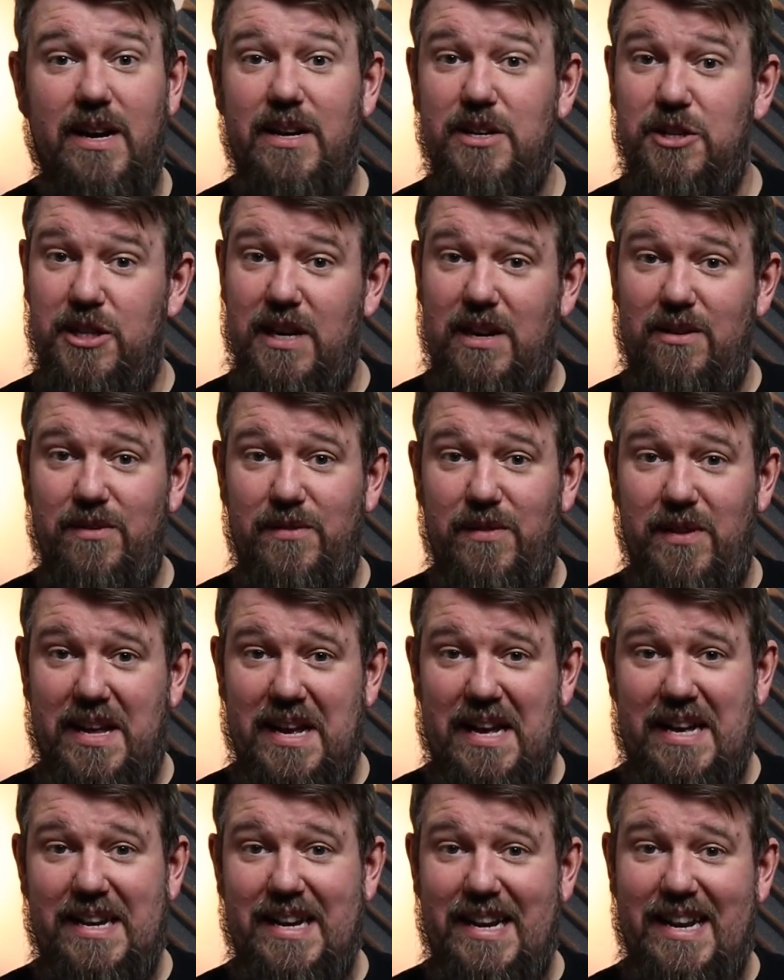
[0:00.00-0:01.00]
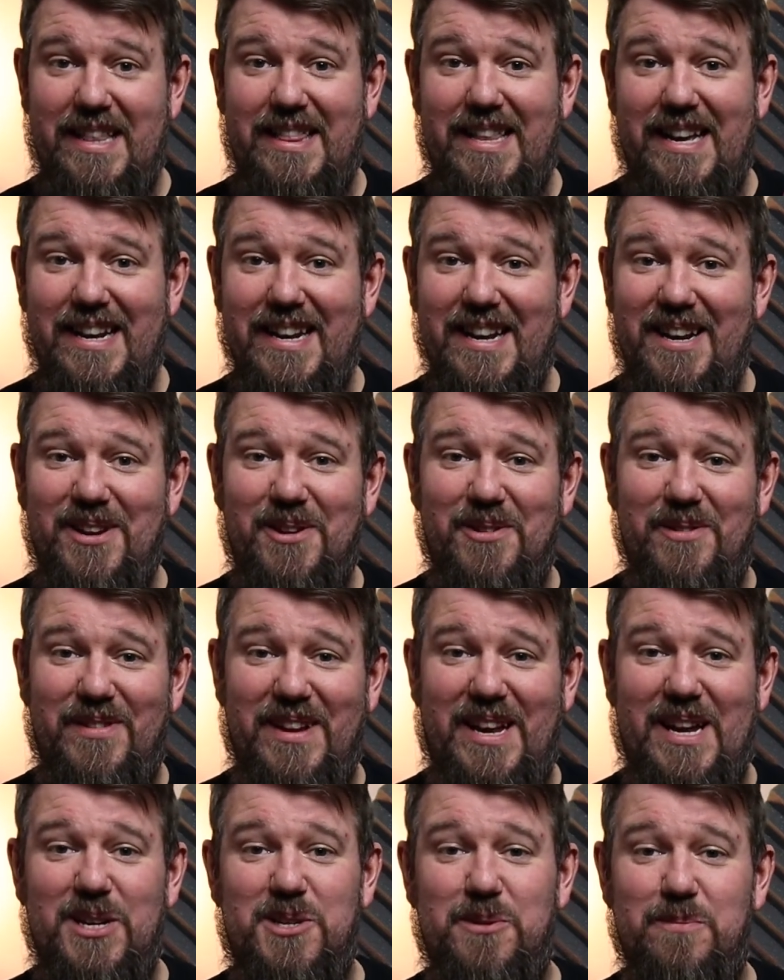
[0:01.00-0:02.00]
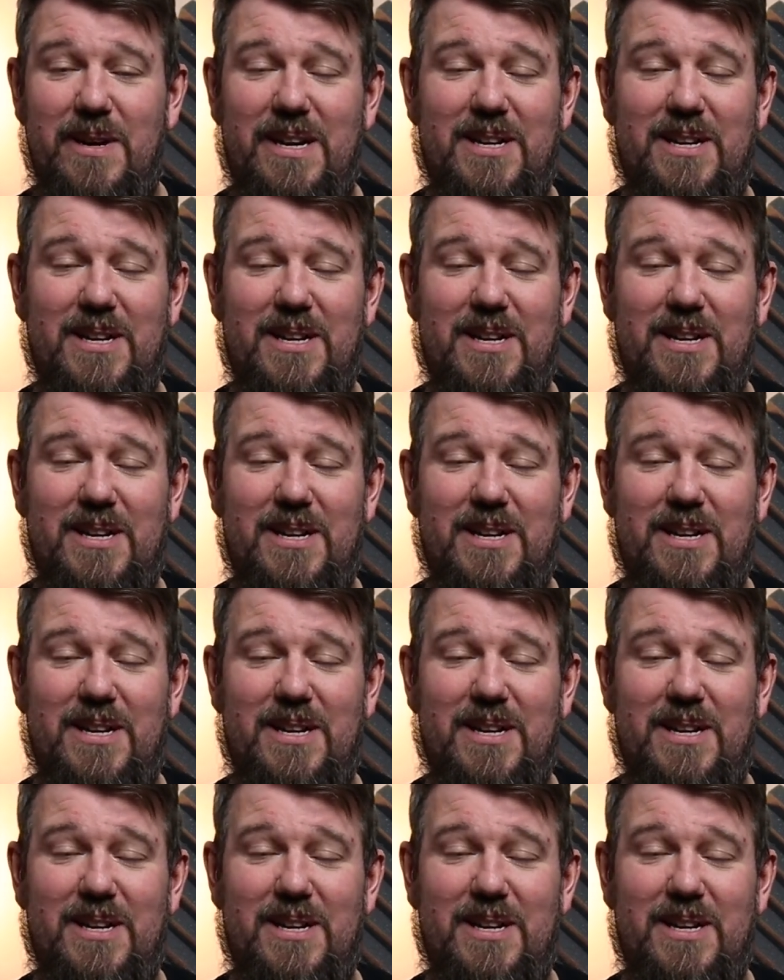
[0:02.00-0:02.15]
share if you can, and hit that little notification